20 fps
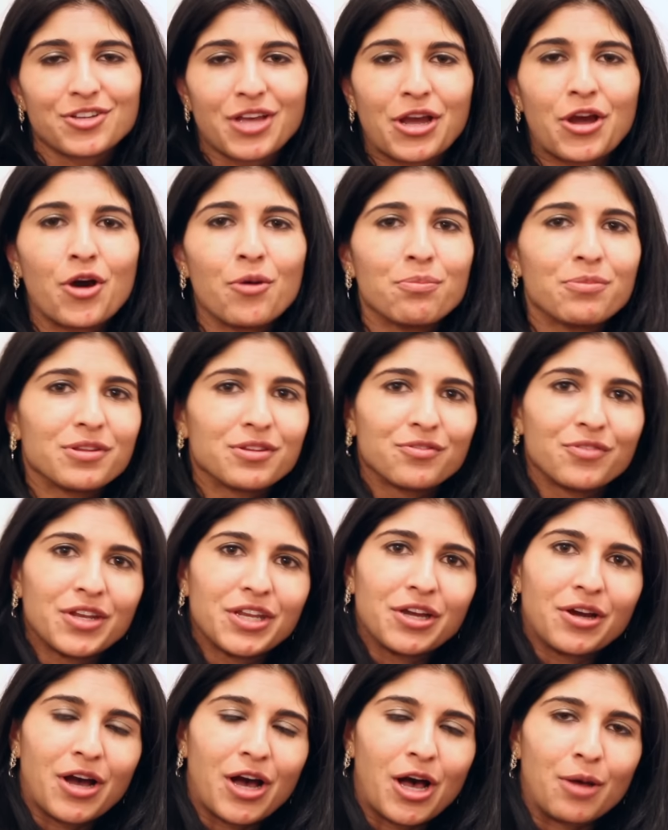I hope this
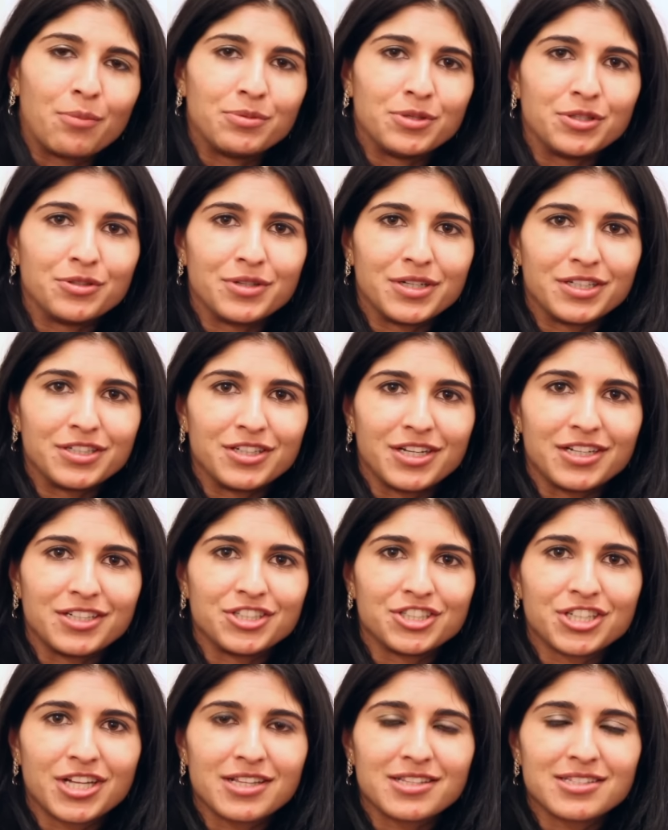video helped you
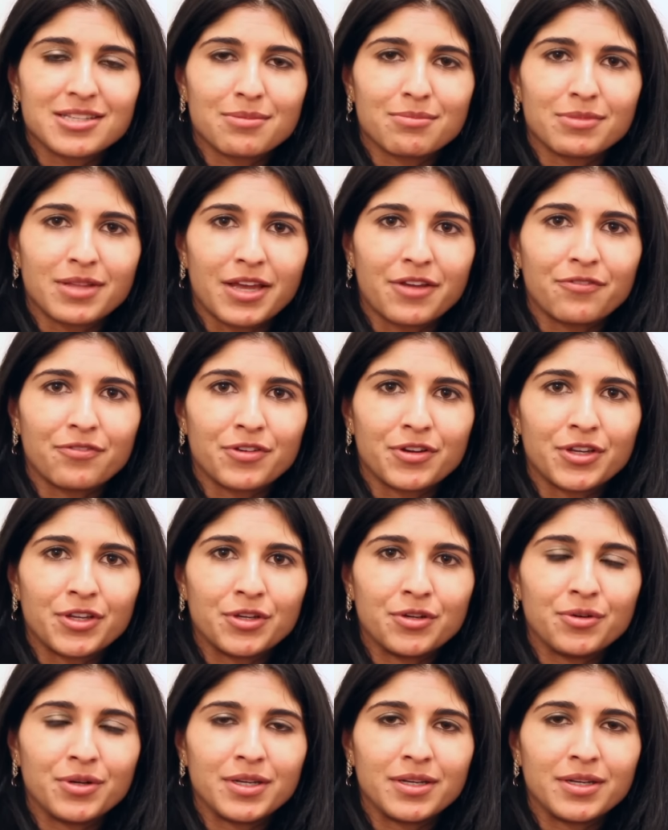and shed some light for you,